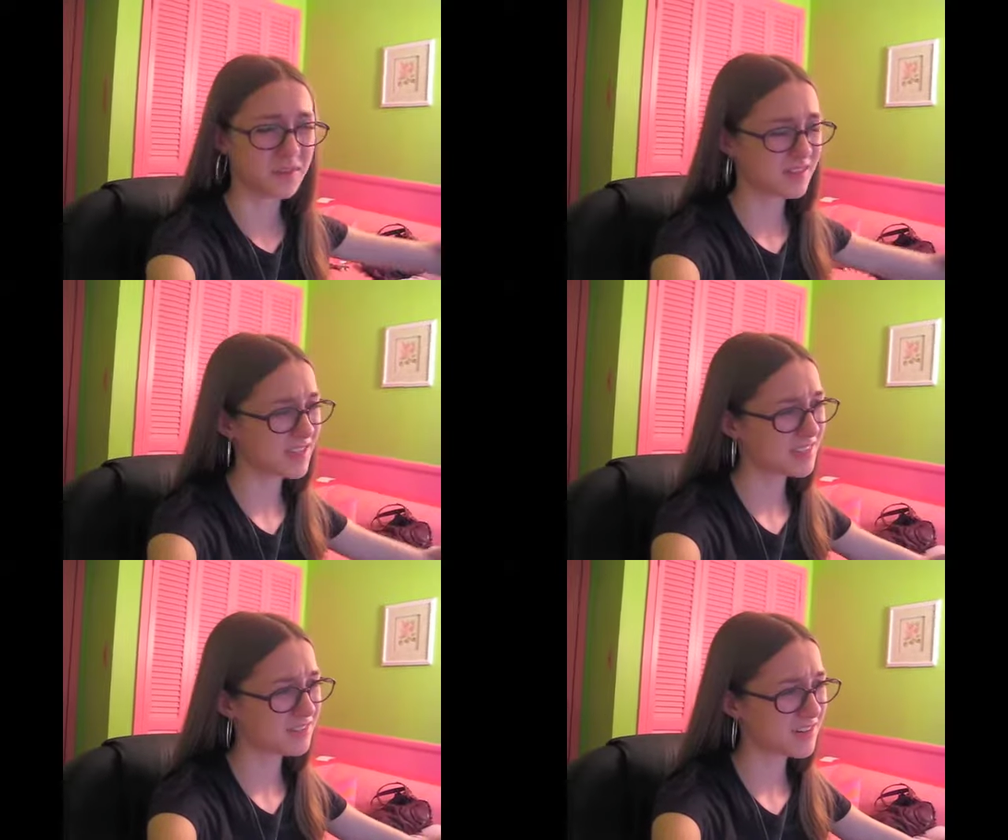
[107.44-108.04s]
Is
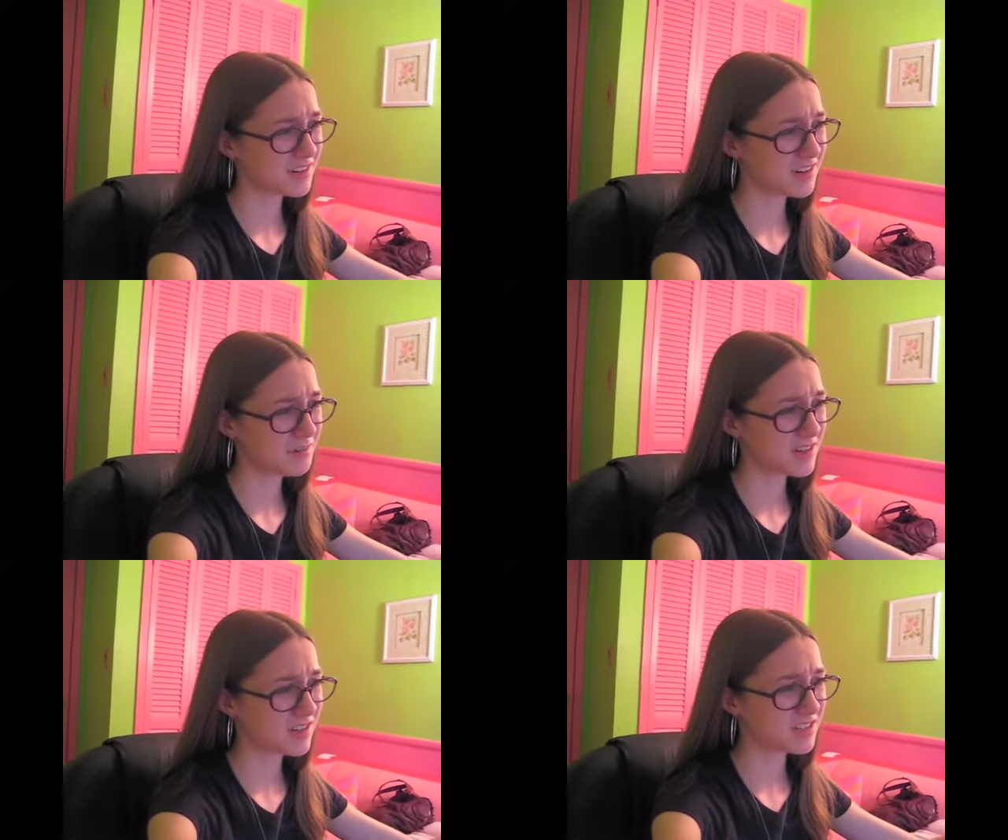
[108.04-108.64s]
that the right
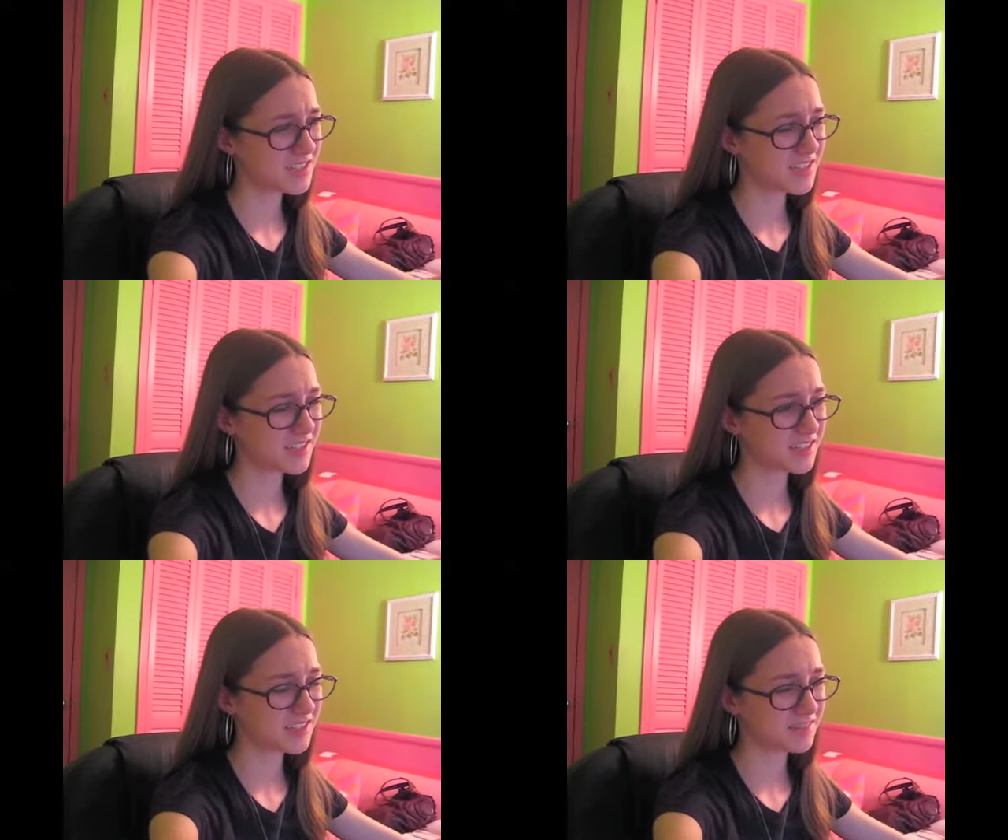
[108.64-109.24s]
terminology?
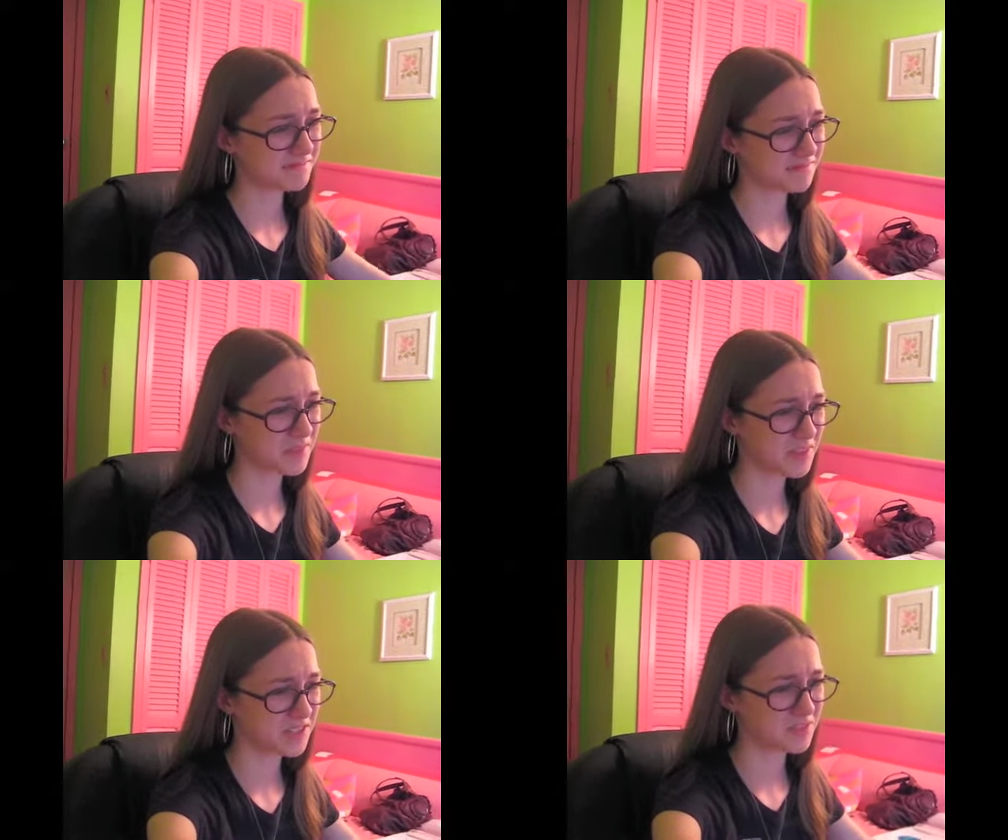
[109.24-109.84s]

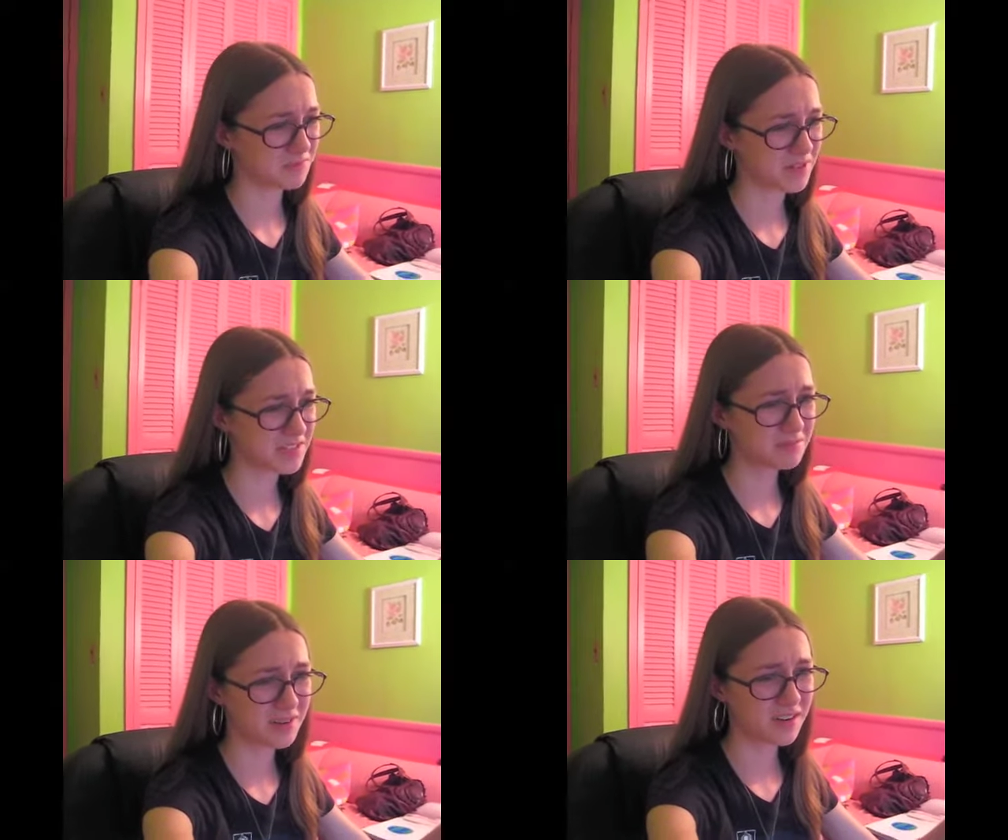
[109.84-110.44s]

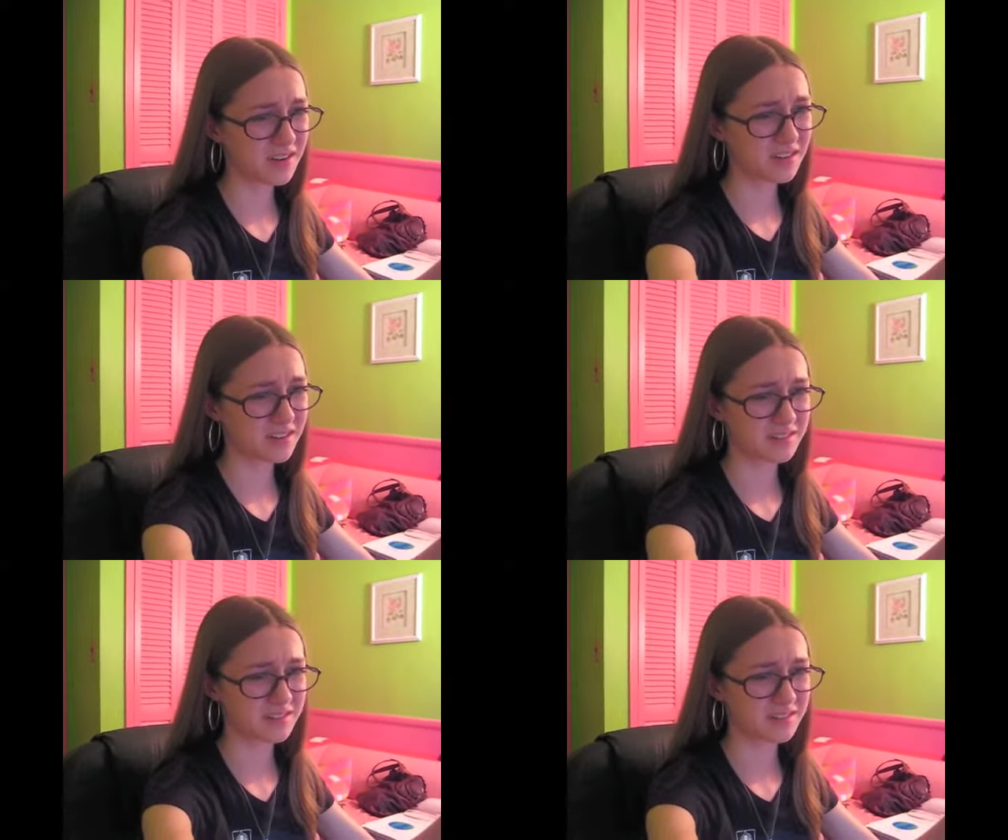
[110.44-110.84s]
Prison bird?